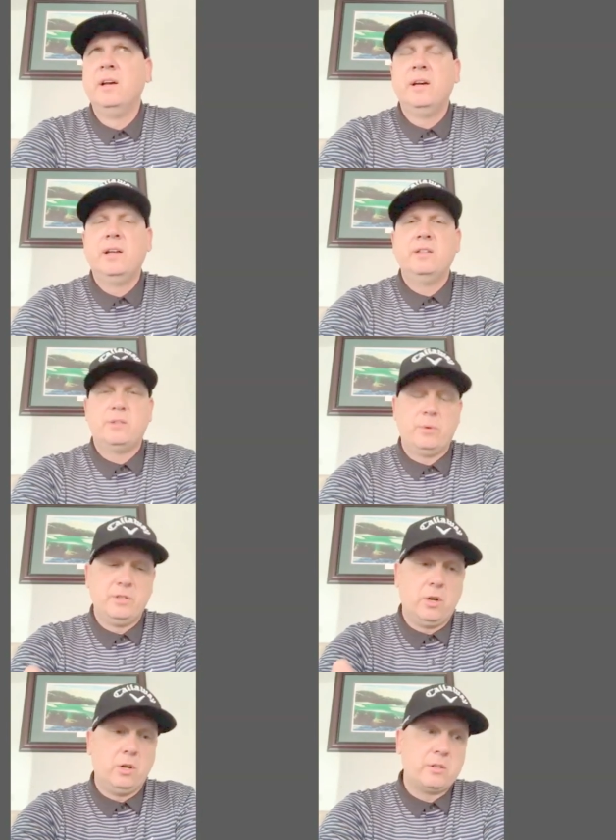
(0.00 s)
And as a
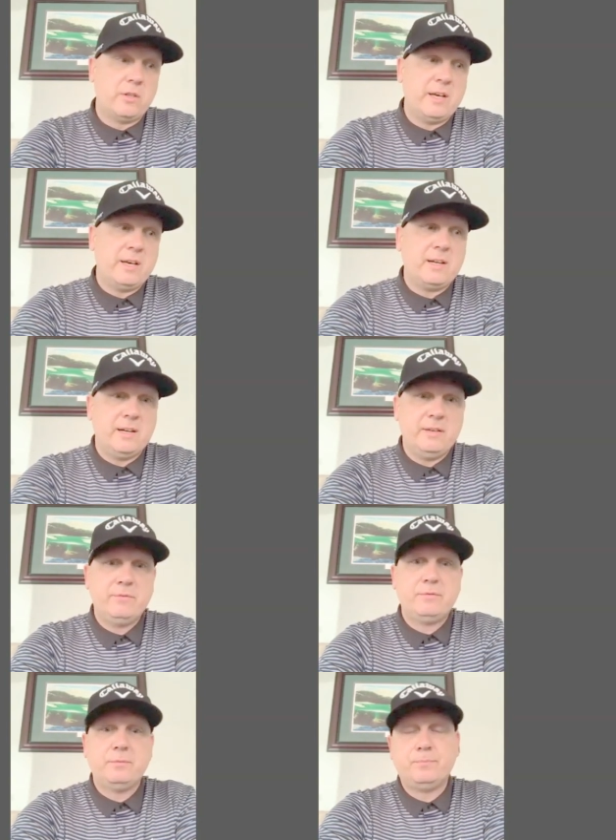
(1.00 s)
result of that,
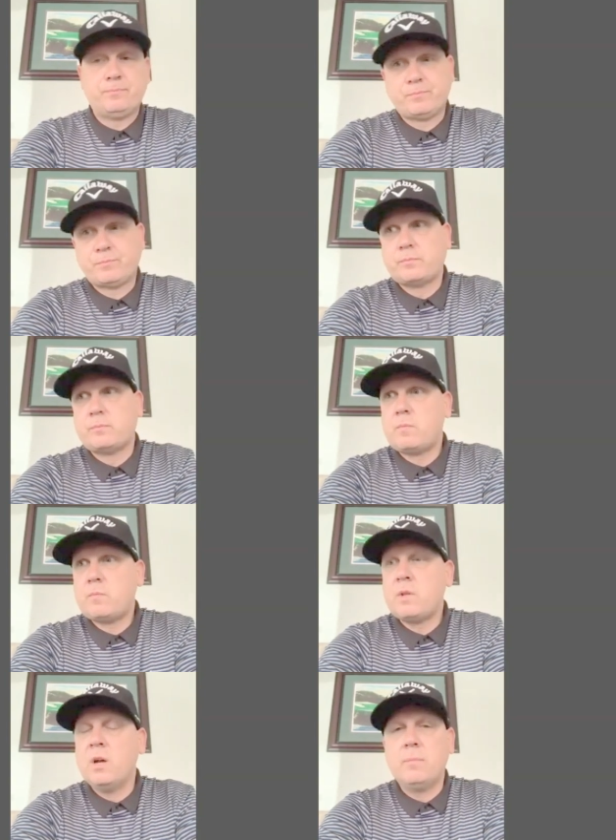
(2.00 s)

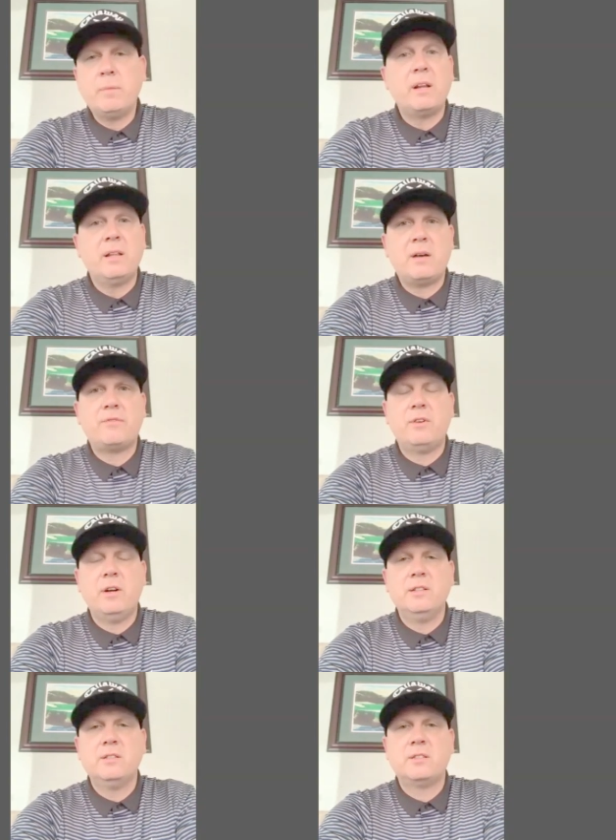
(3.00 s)
I've made a lot of
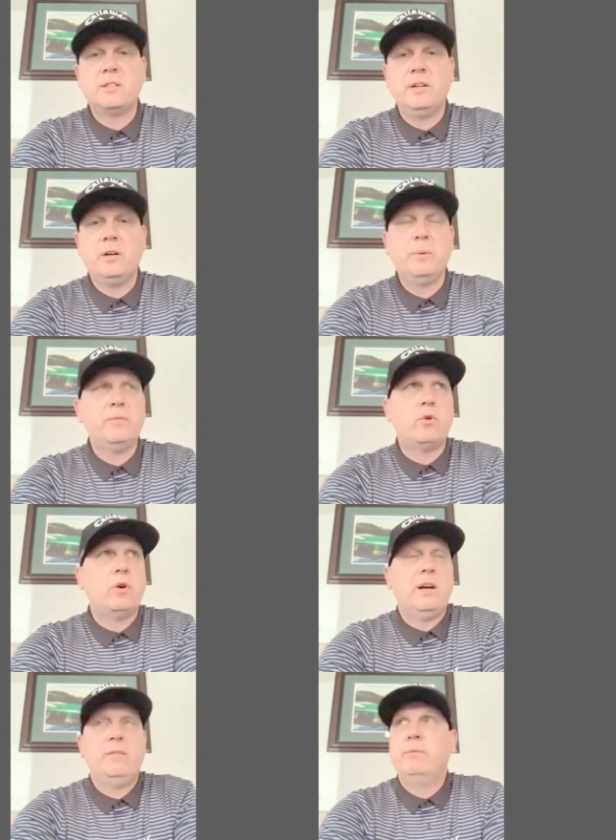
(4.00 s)
friends. You know,
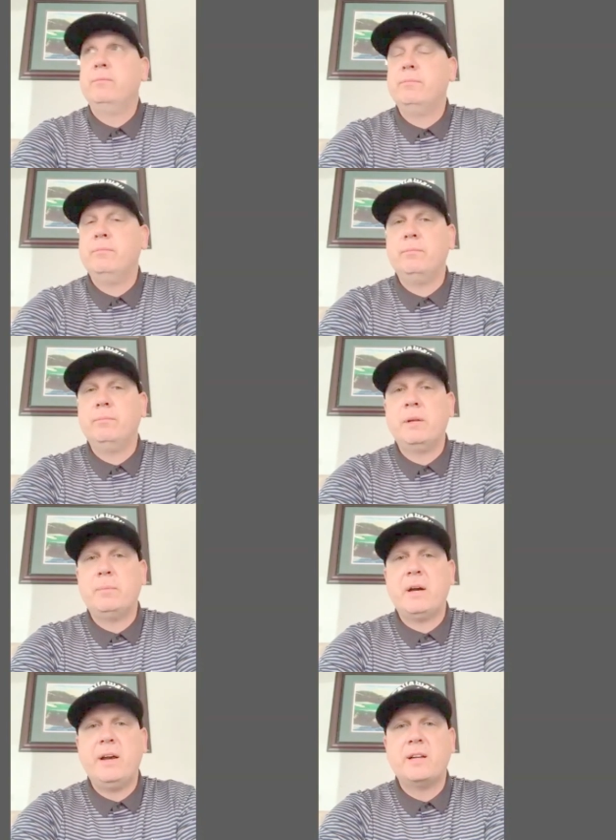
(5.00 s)
before I've been
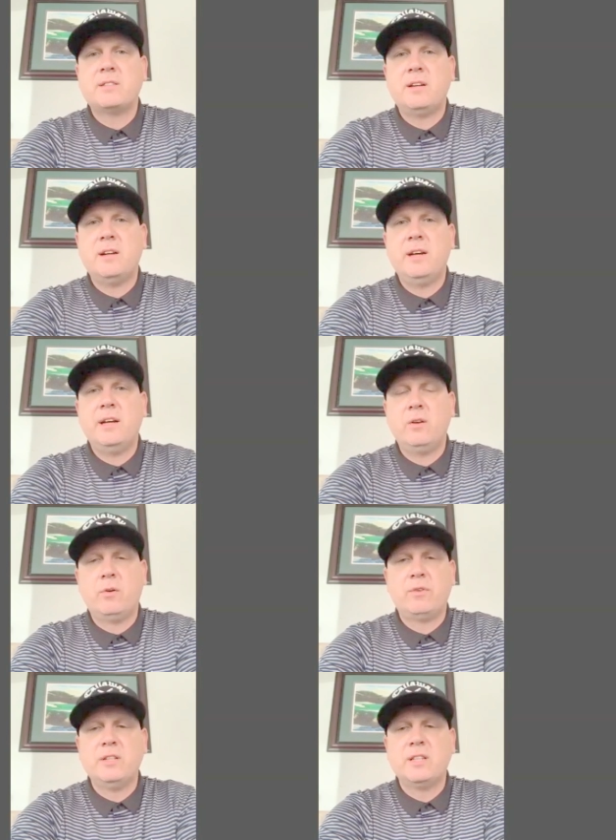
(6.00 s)
in my accident, I had no
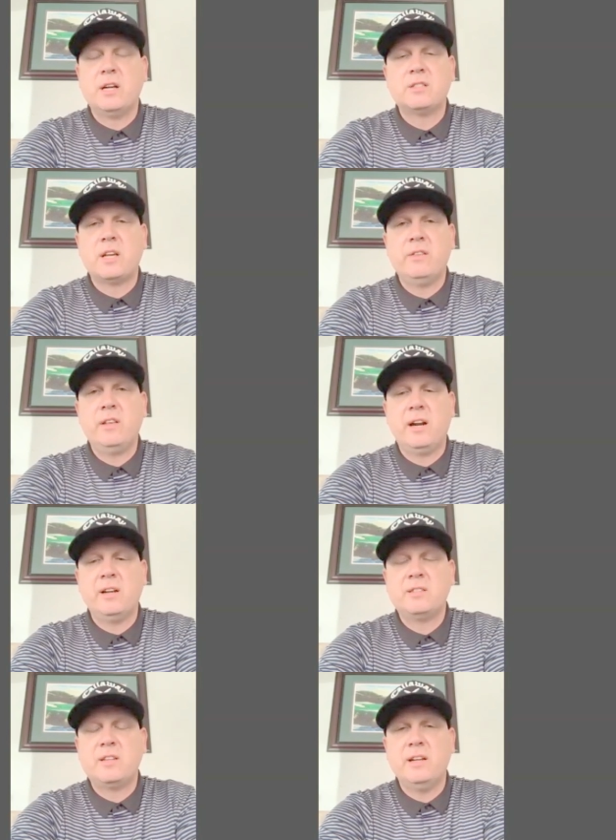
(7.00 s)
friends outside the
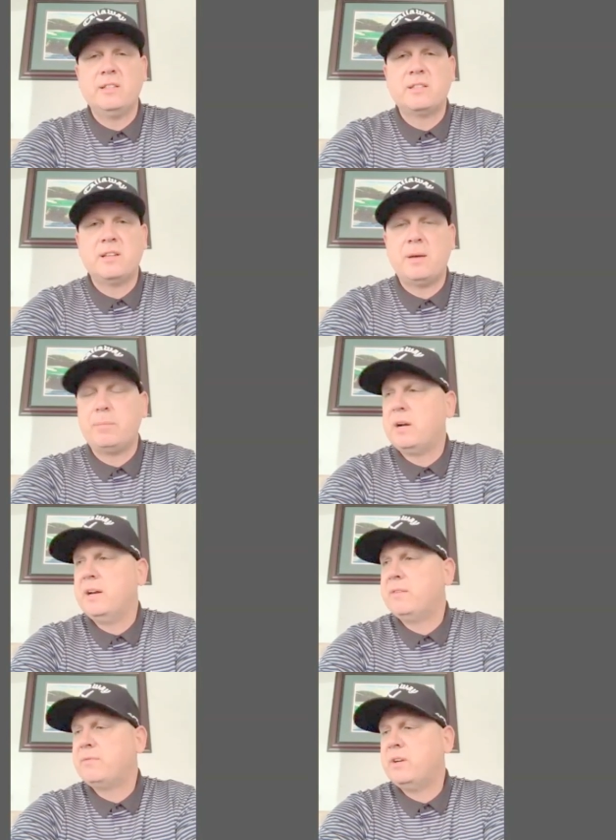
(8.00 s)
United States. And I
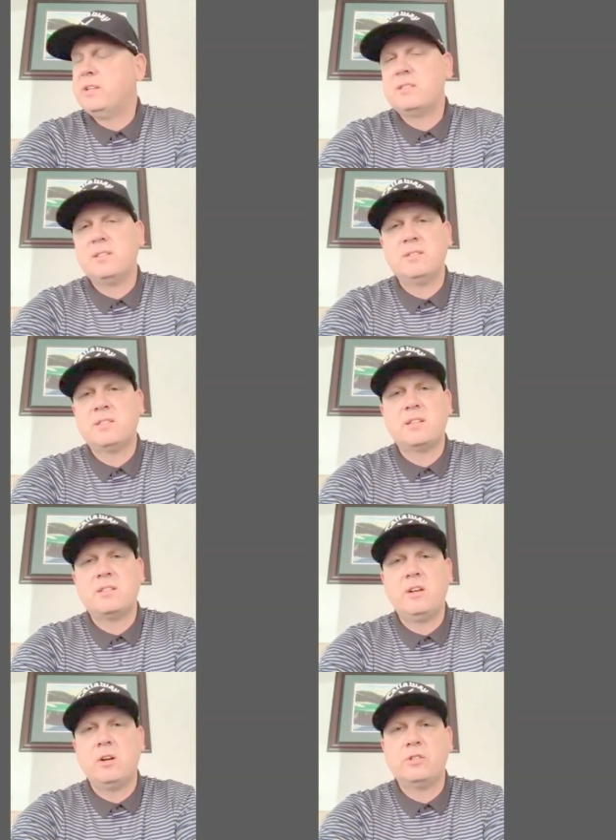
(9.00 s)
probably have friends in
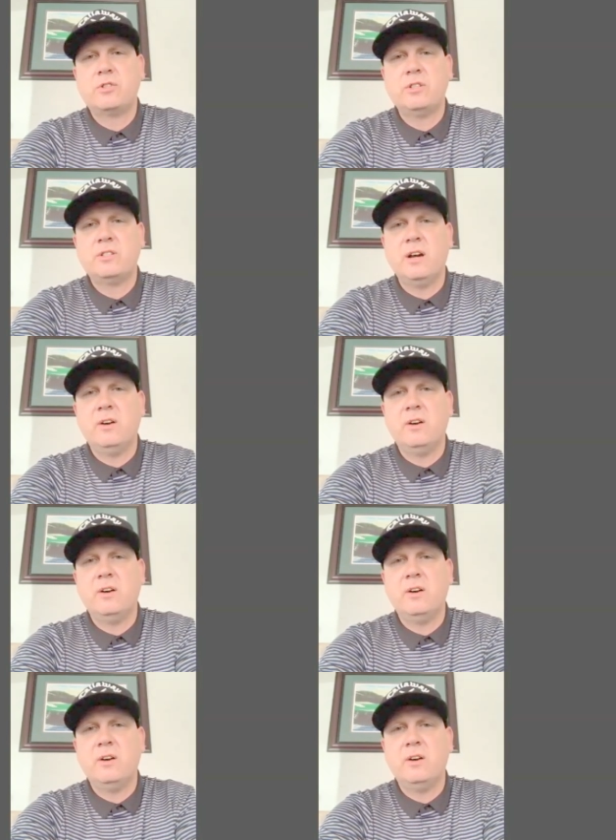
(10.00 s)
60 countries now.